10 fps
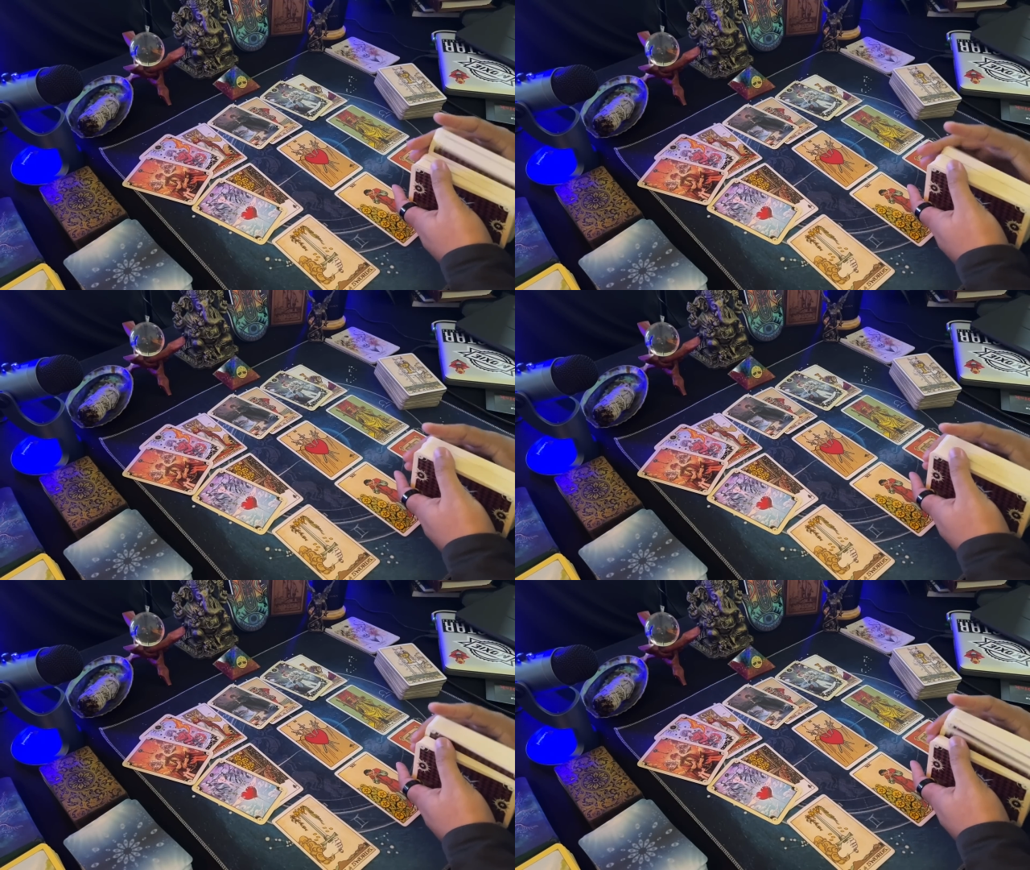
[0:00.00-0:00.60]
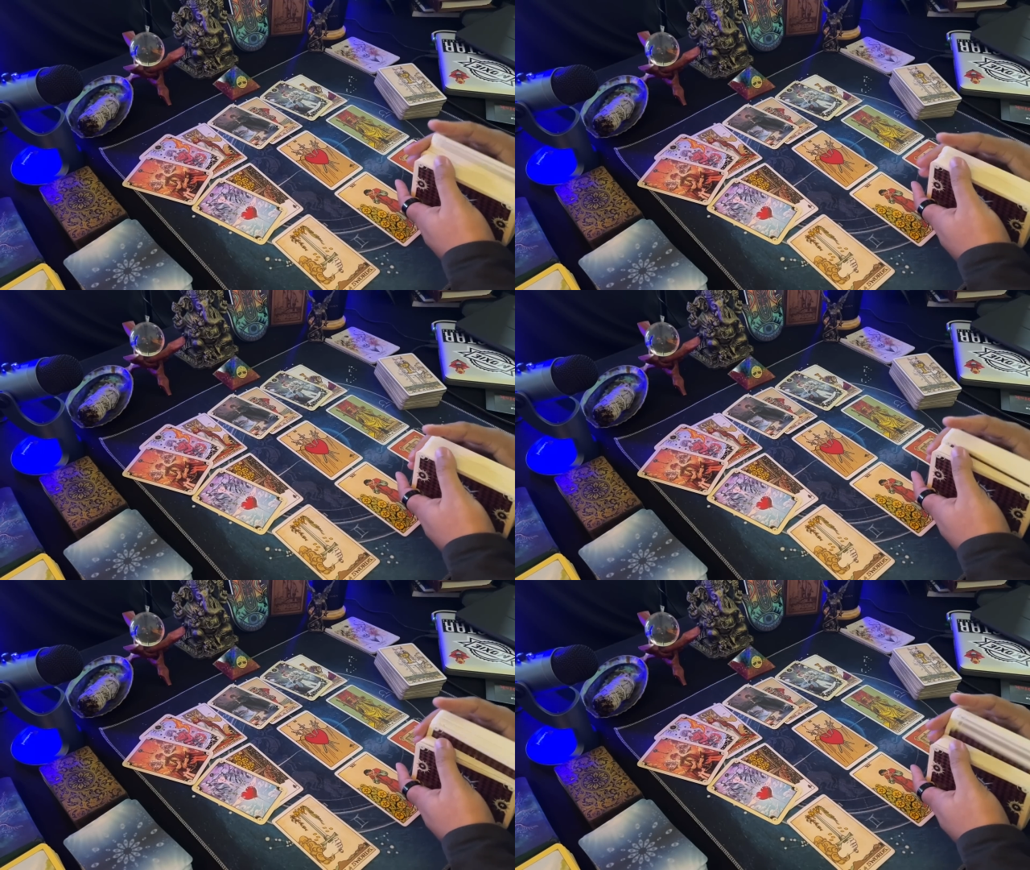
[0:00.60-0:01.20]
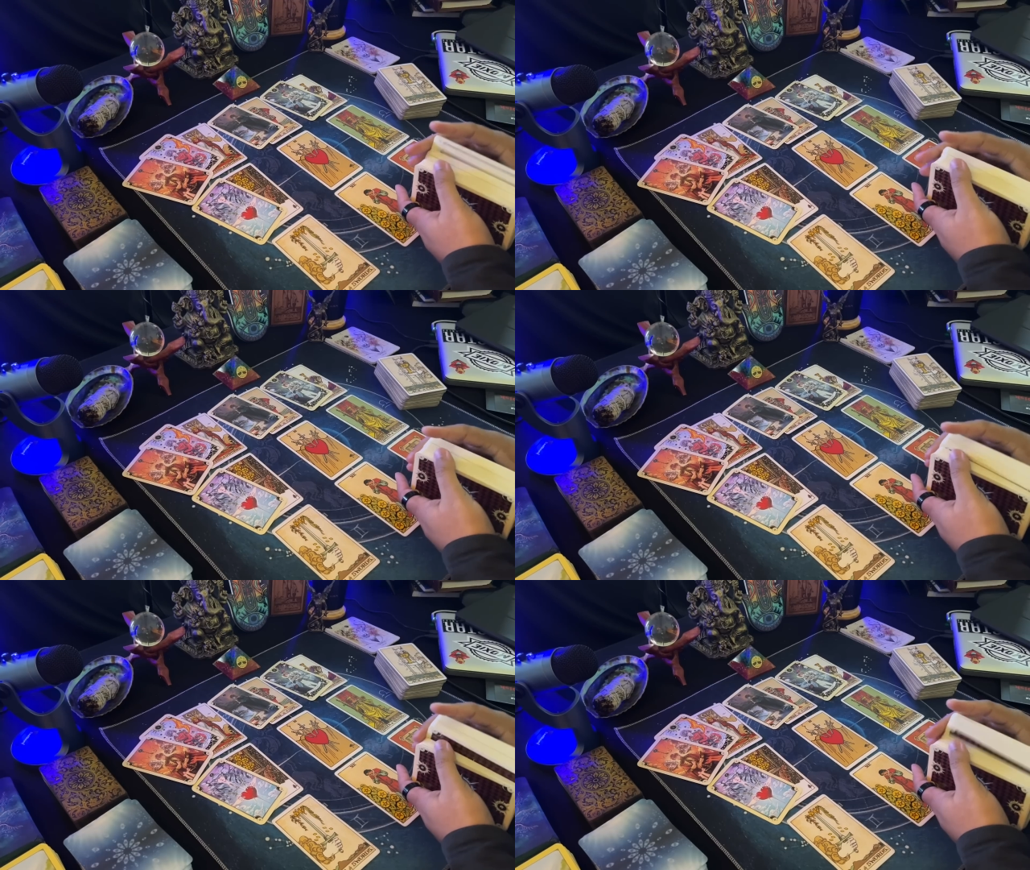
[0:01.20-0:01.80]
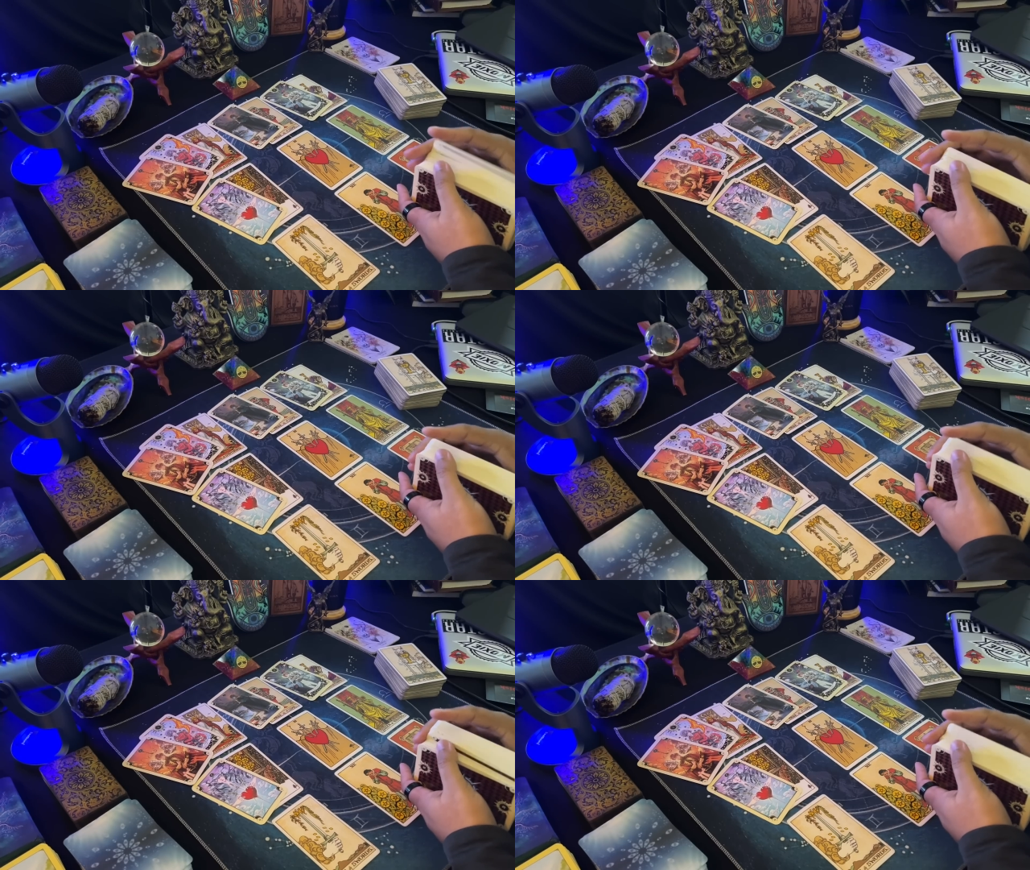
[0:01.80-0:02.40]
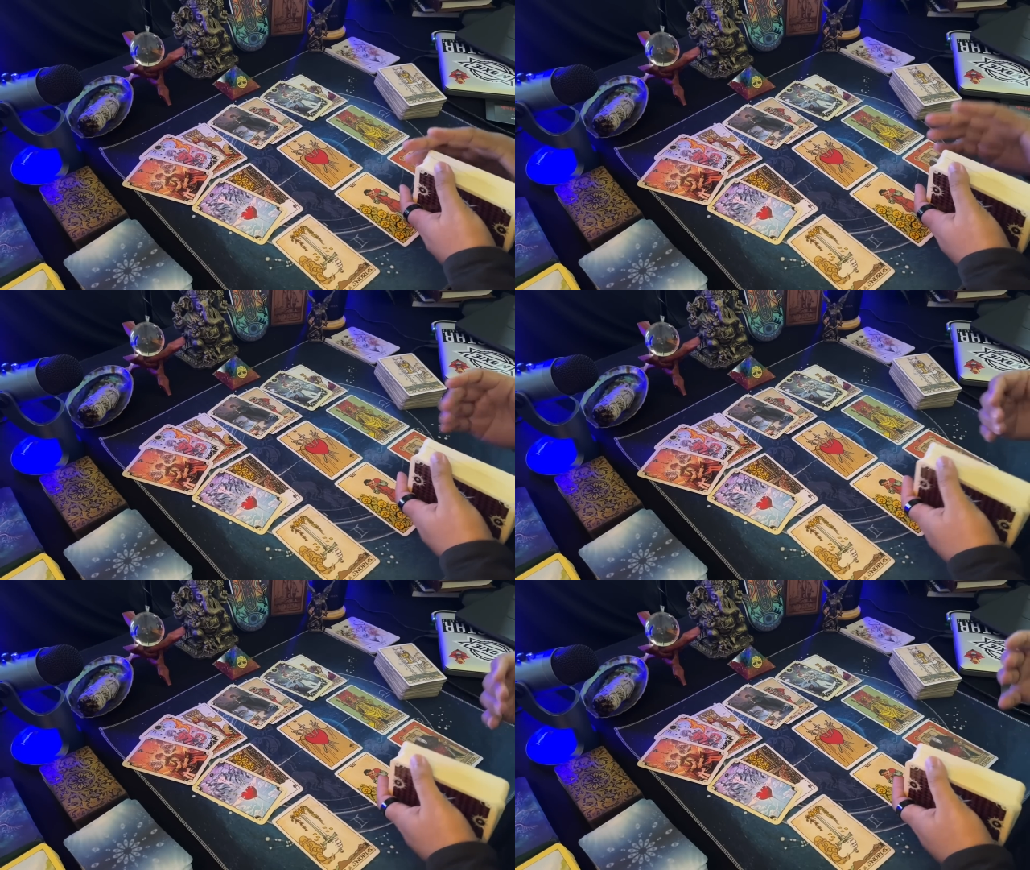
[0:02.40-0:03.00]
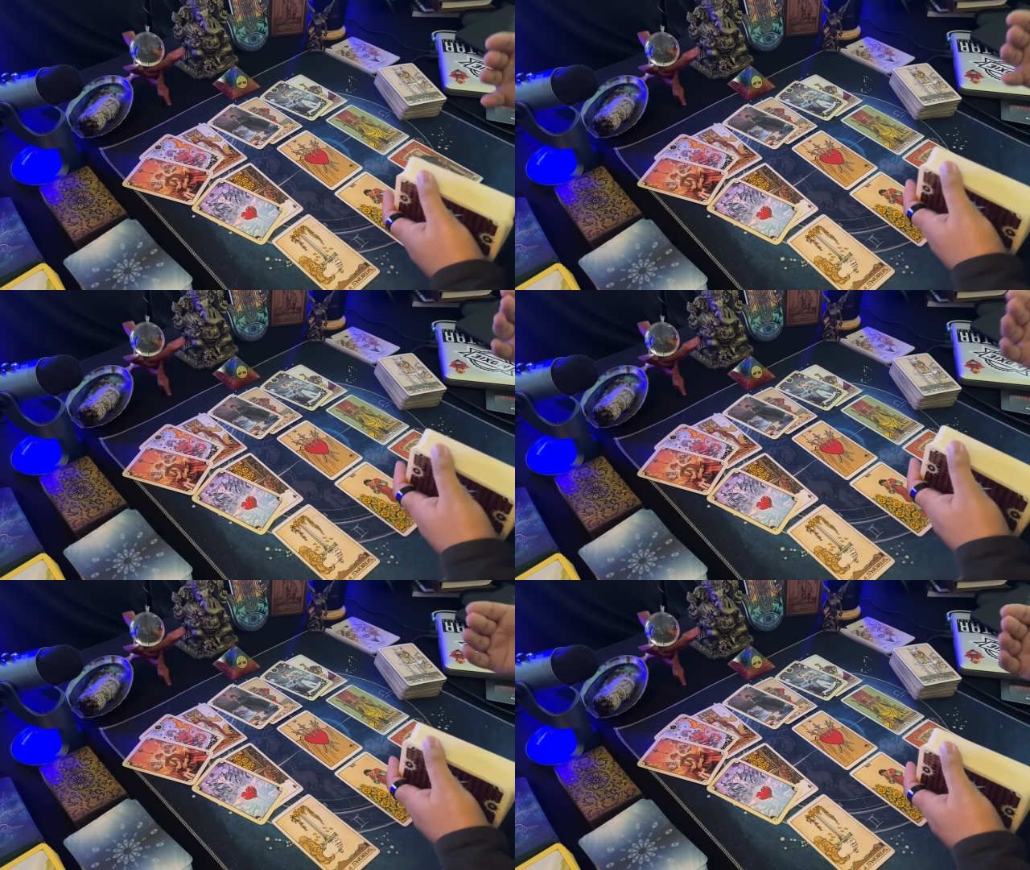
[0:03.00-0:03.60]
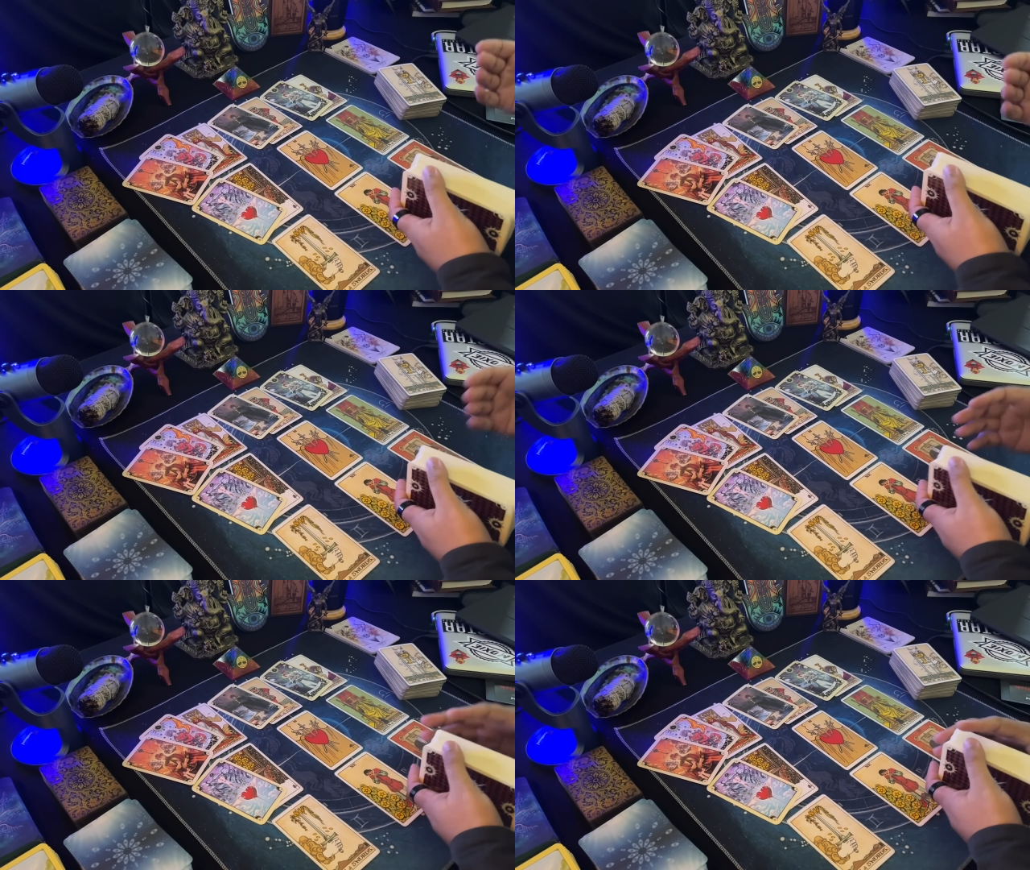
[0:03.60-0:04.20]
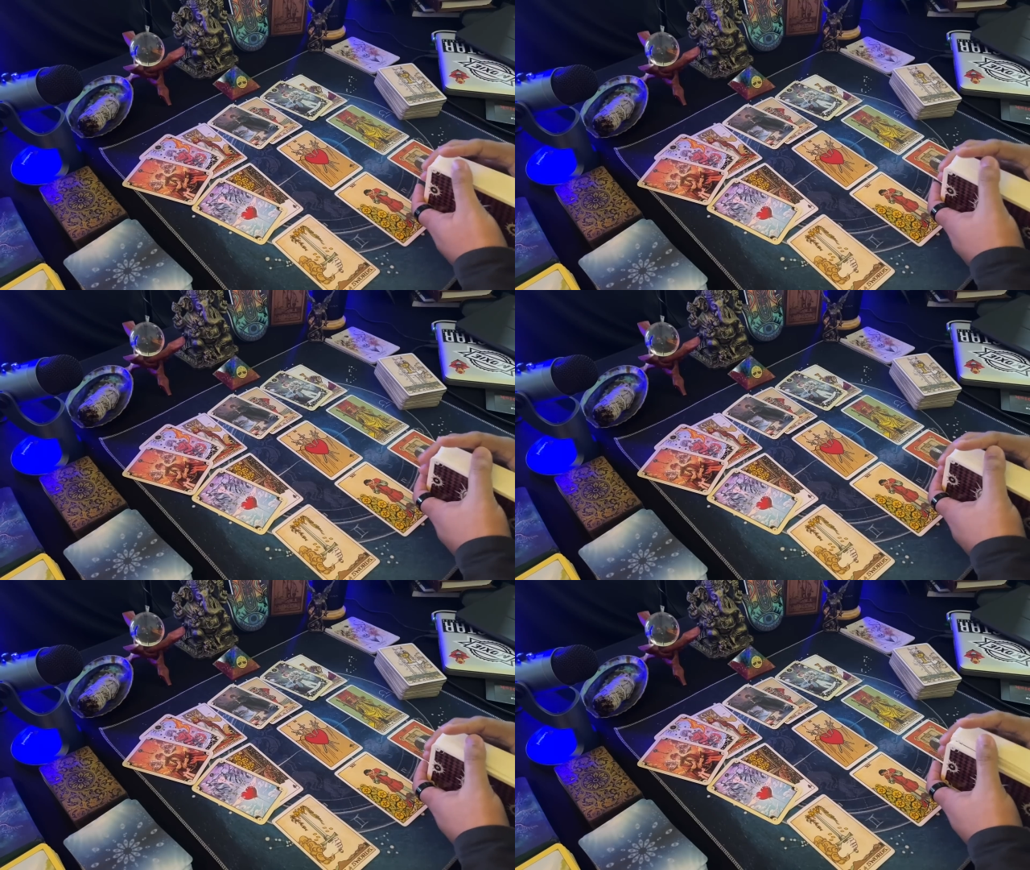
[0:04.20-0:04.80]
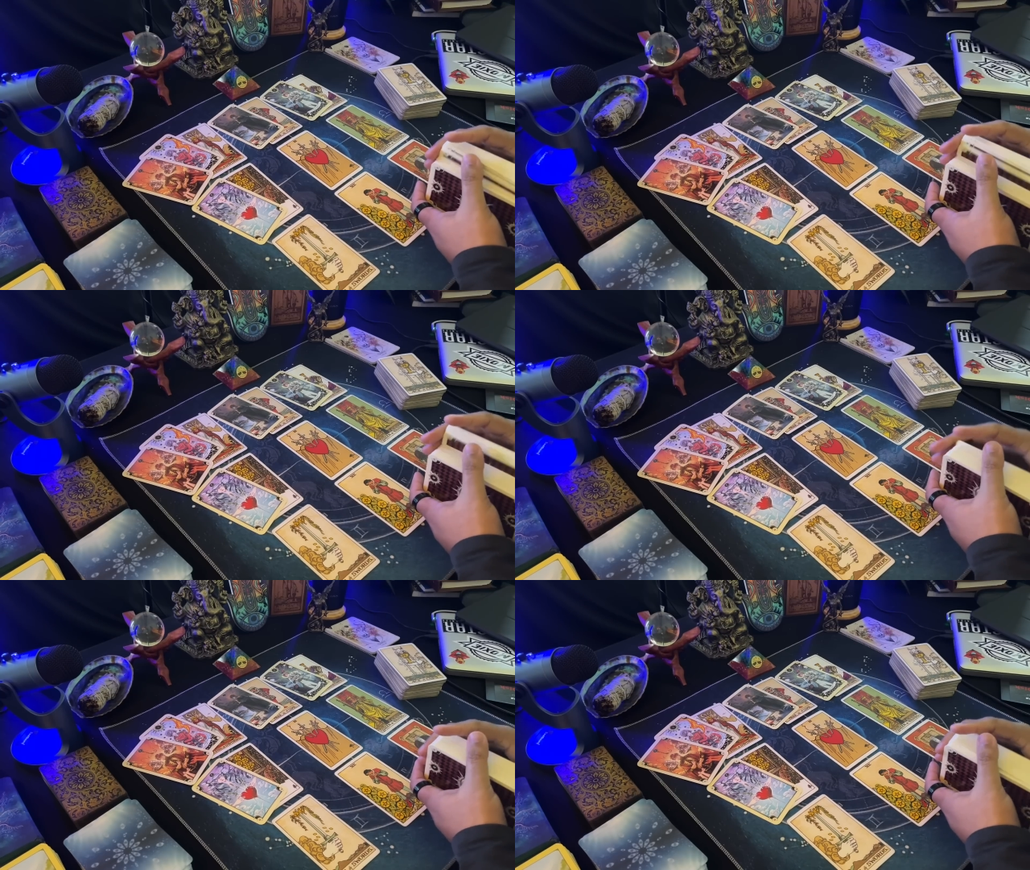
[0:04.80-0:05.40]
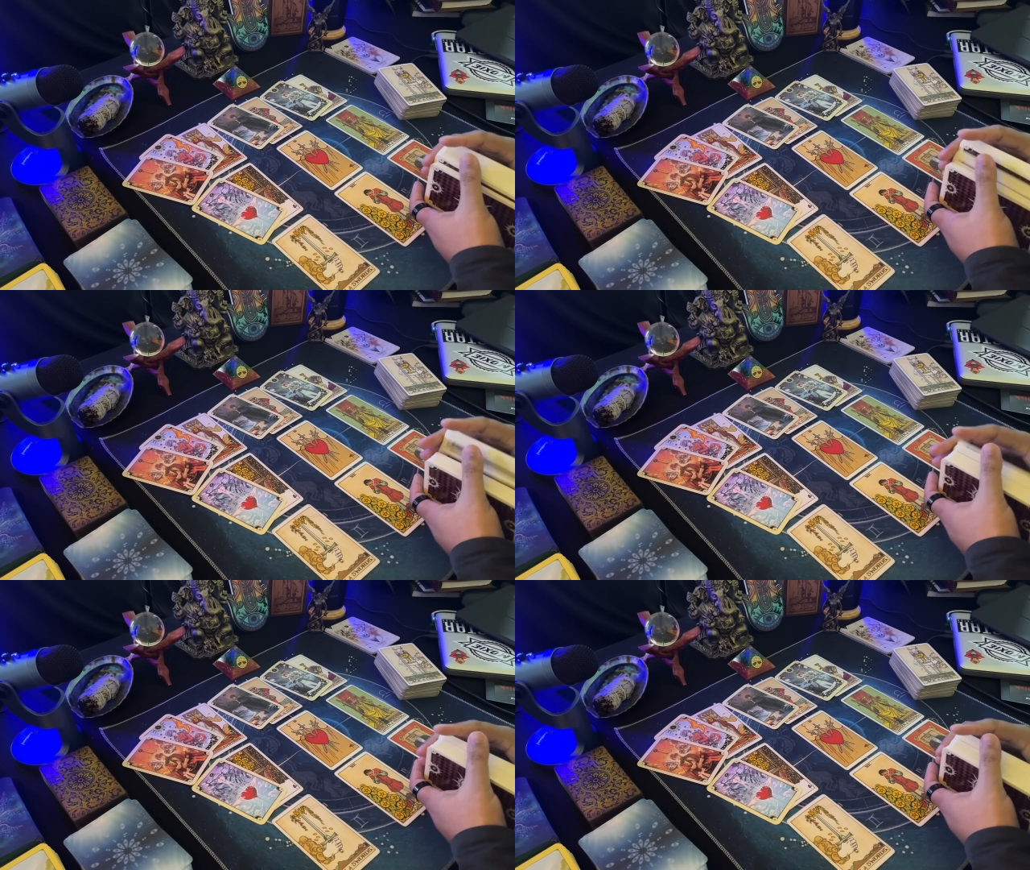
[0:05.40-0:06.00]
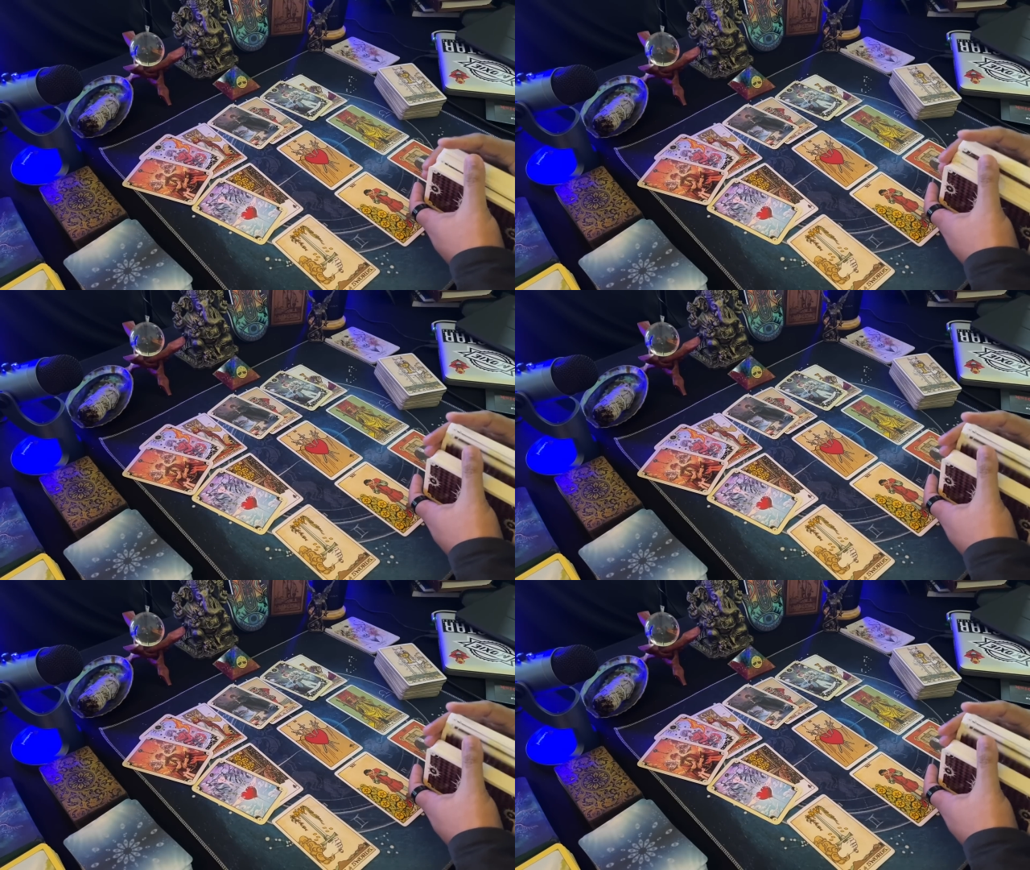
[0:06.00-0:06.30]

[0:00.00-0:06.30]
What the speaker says: (no speaker visible)